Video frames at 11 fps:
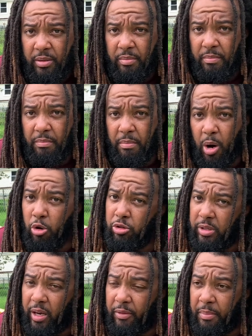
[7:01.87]
most
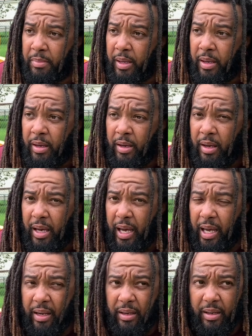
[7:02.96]
of them,
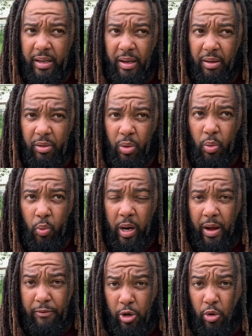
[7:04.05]
and what
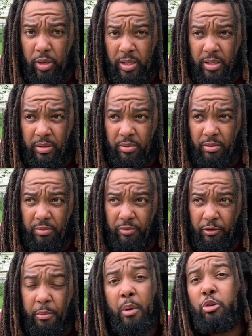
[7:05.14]
I've noticed
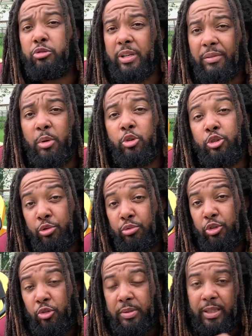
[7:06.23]
from most of them on
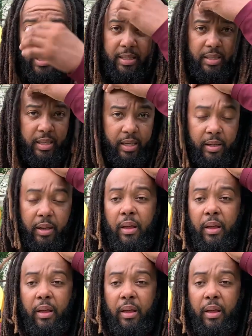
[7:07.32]
YouTube, shall I say,